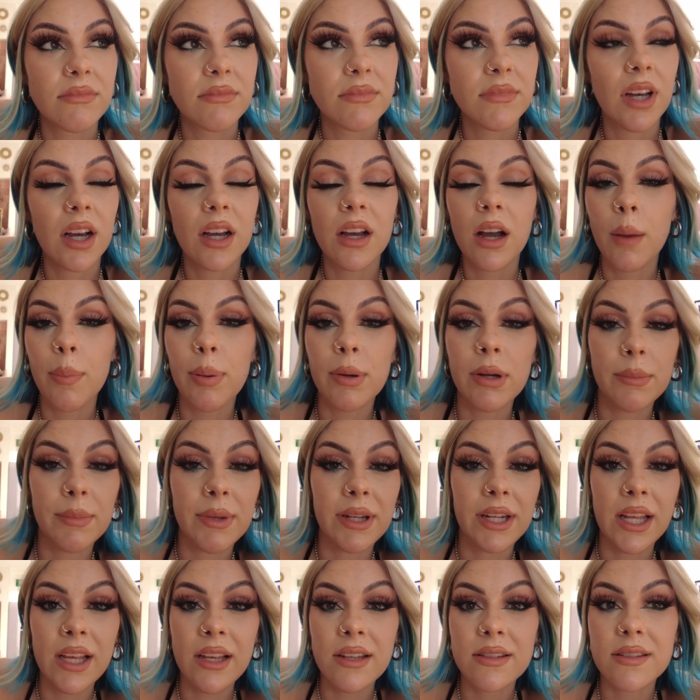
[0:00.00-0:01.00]
a couple of
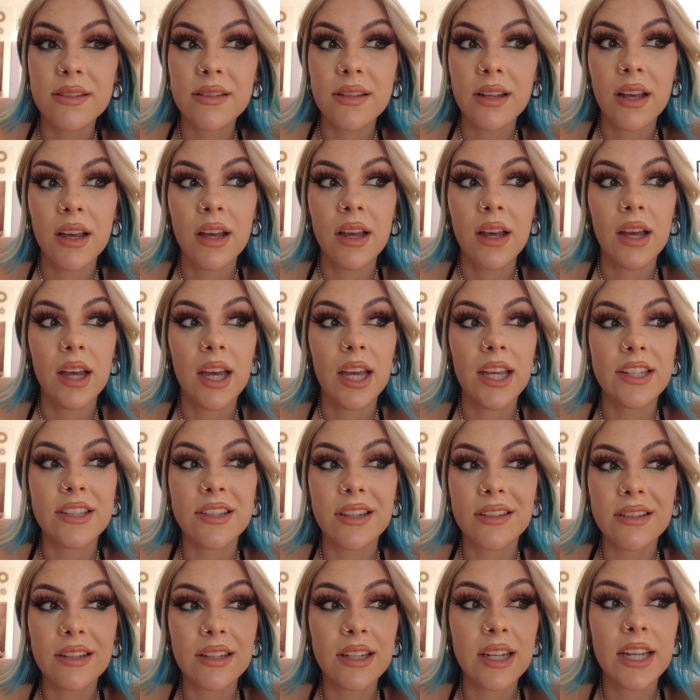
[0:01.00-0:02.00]
minutes. It
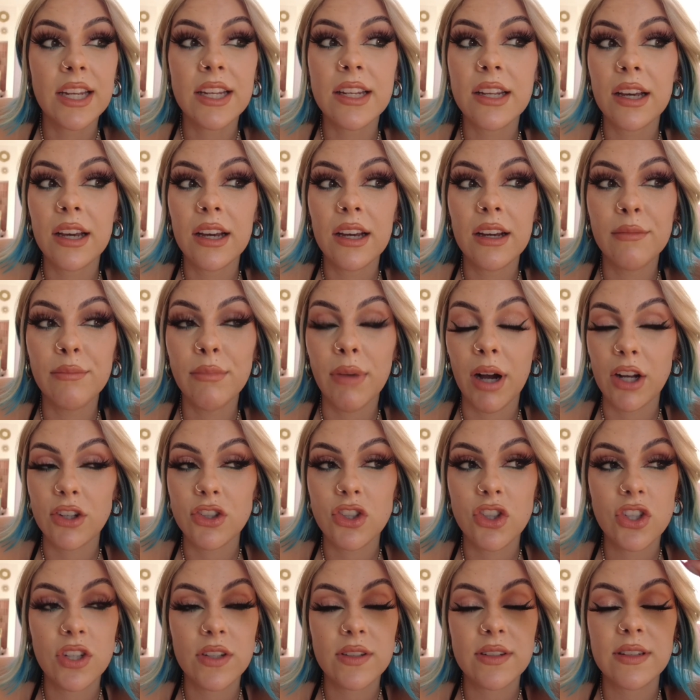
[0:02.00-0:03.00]
doesn't need
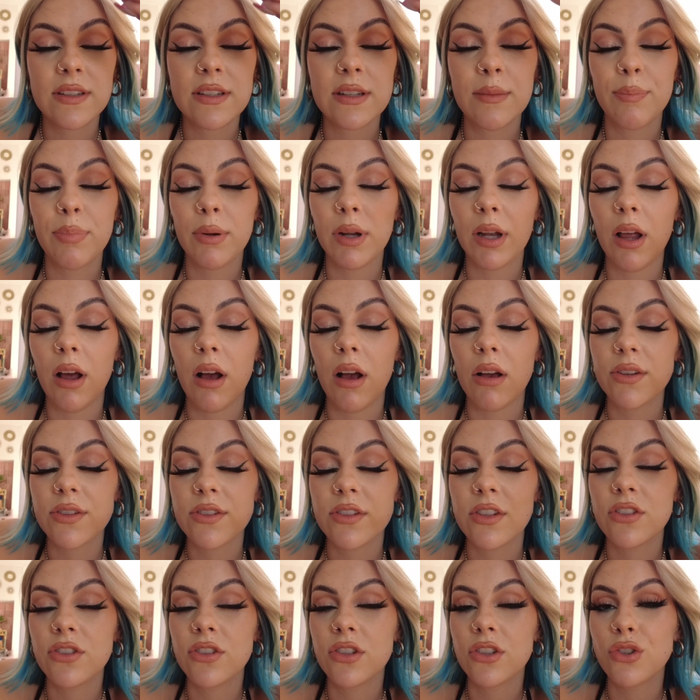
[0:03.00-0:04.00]
much, it just needs a
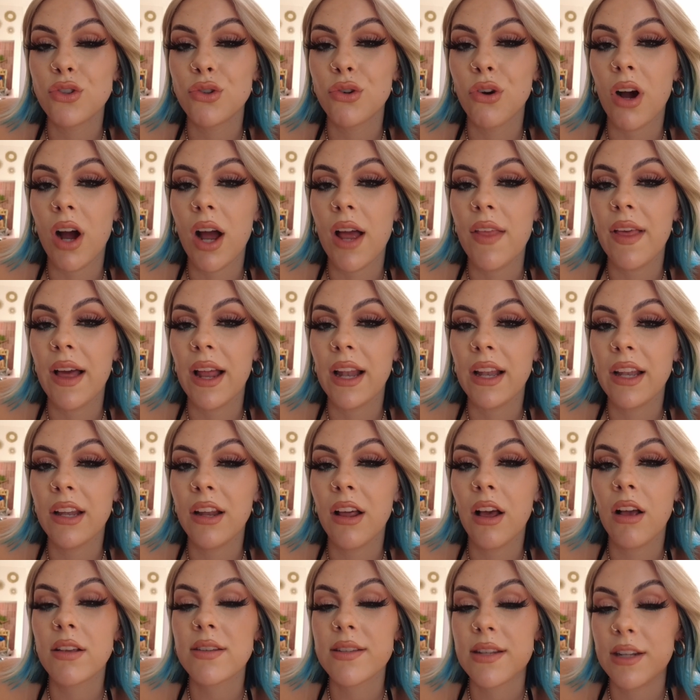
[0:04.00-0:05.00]
blast just to dry that
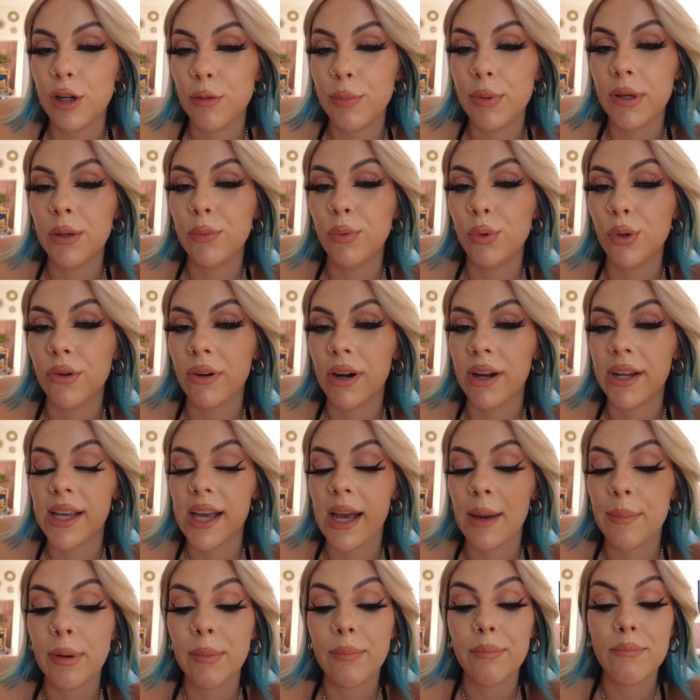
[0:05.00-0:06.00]
last little bit of water out of your
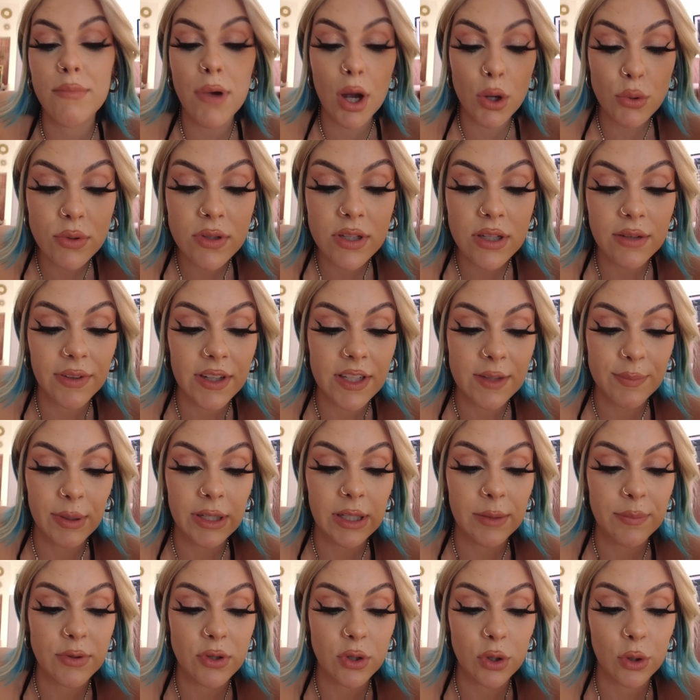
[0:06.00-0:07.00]
hair. But most of it's been
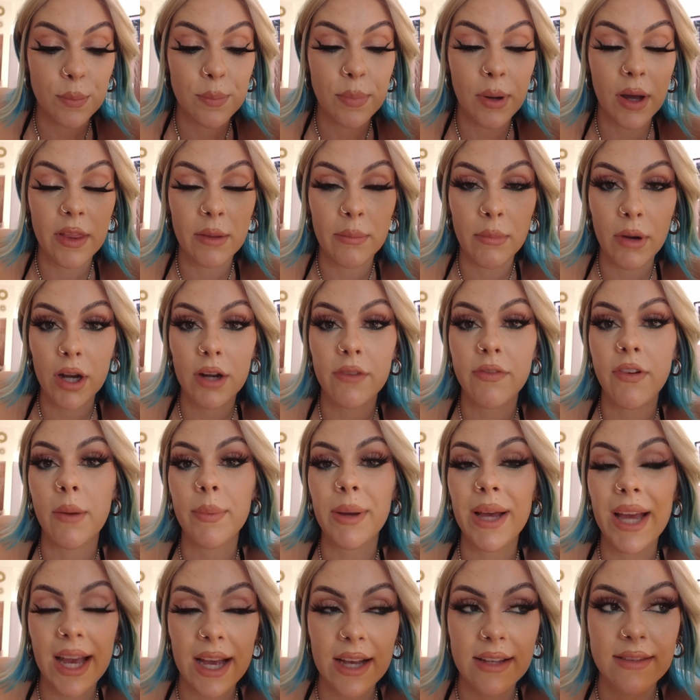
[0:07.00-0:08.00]
absorbed by the
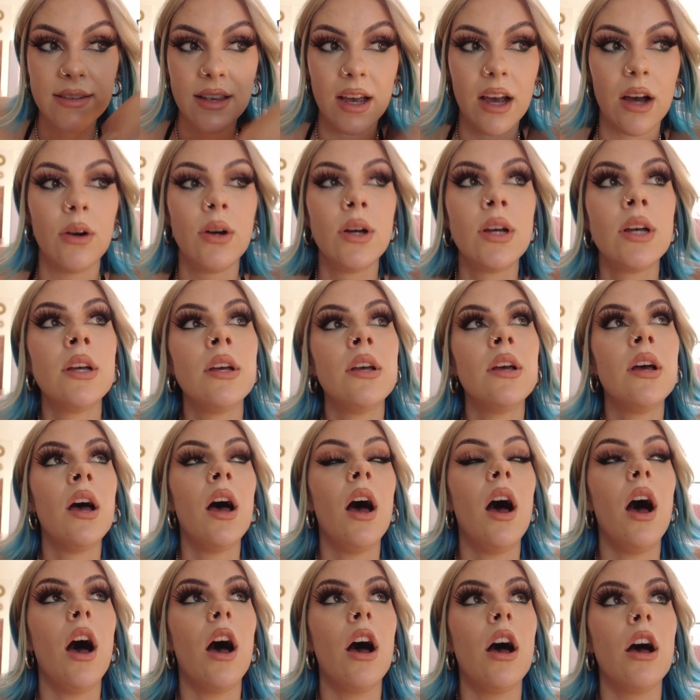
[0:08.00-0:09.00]
microfiber hair towel.
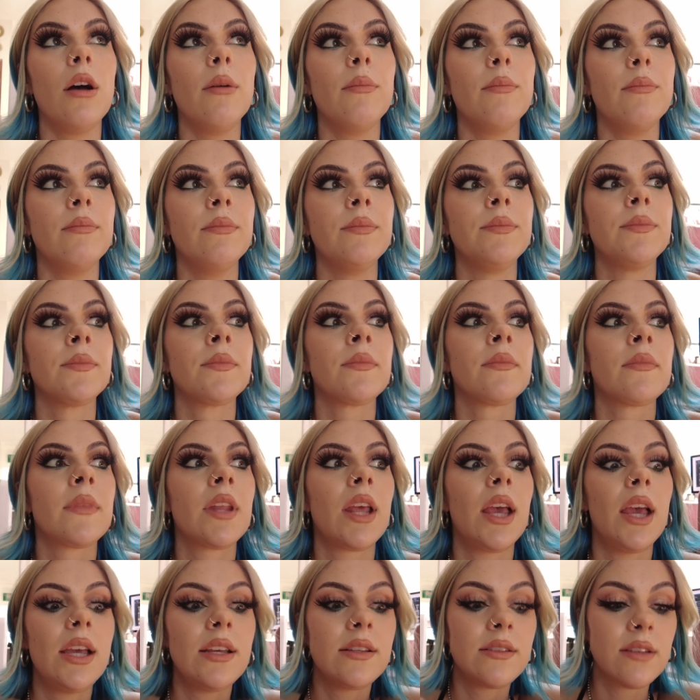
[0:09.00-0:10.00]
Um,
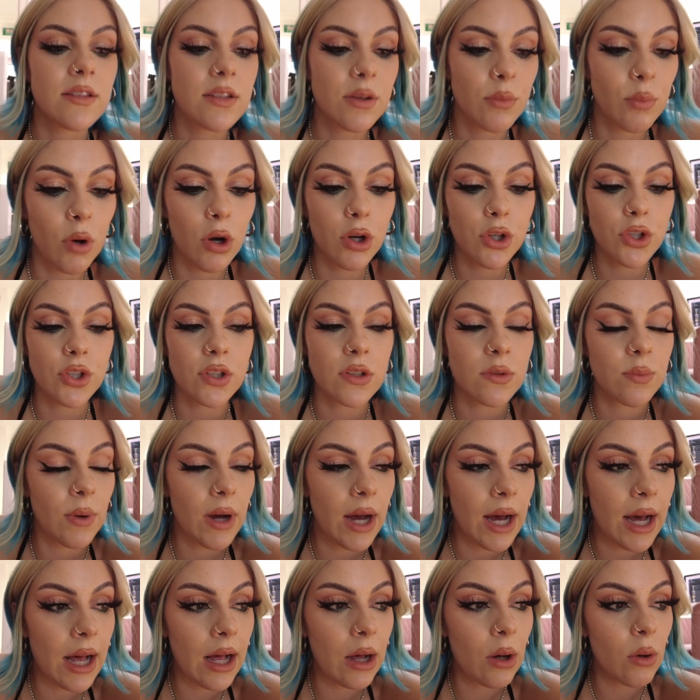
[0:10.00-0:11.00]
easy to wash as
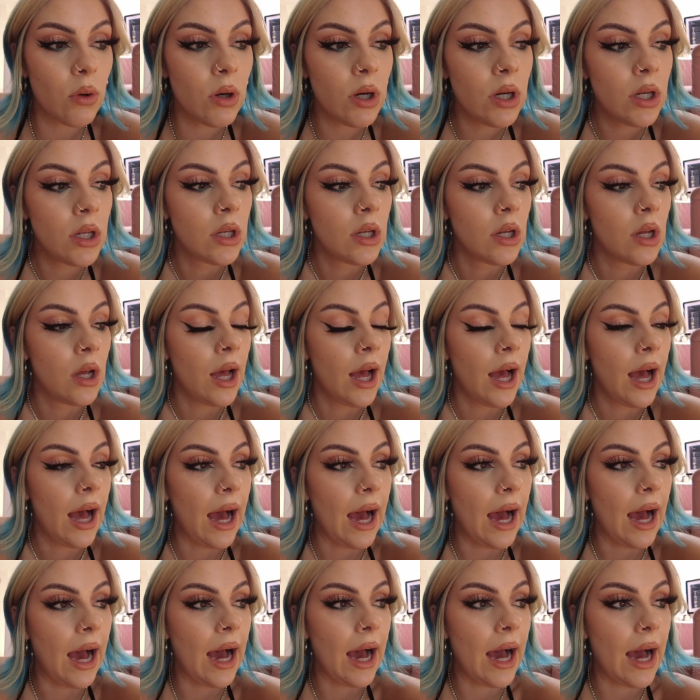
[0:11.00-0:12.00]
well,
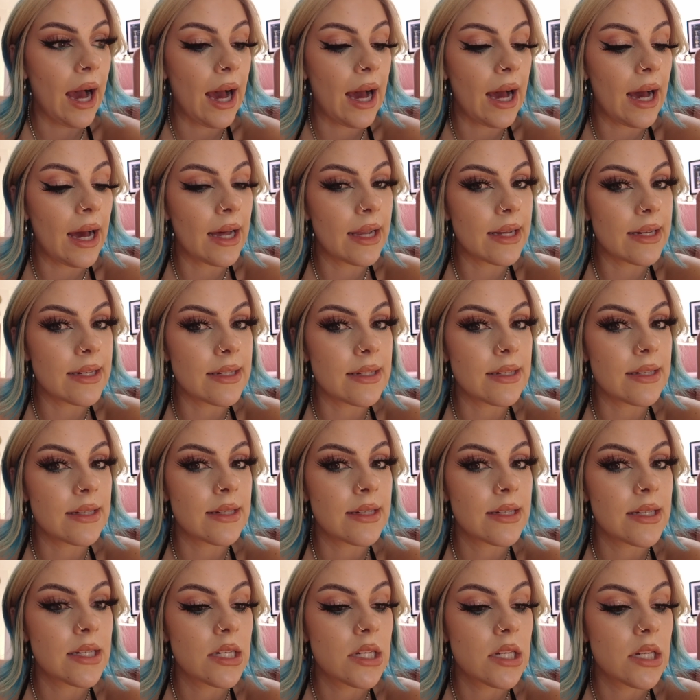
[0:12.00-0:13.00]

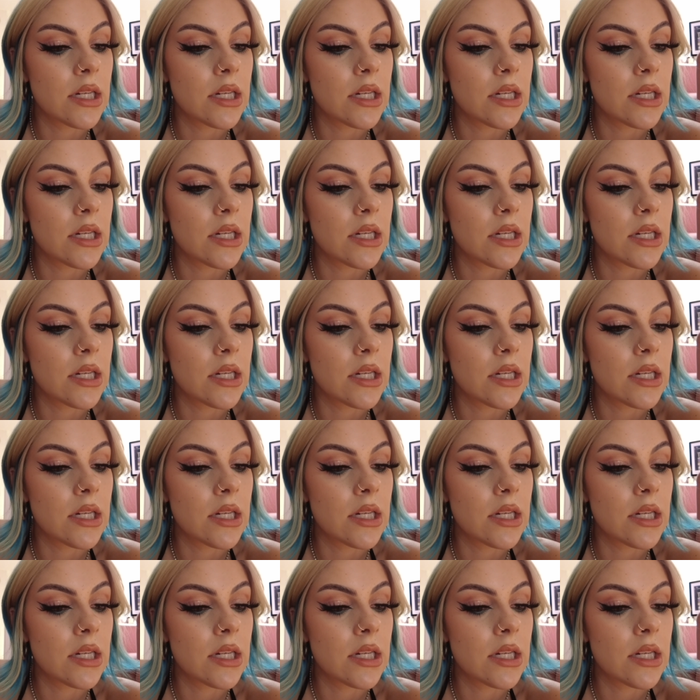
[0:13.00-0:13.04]
and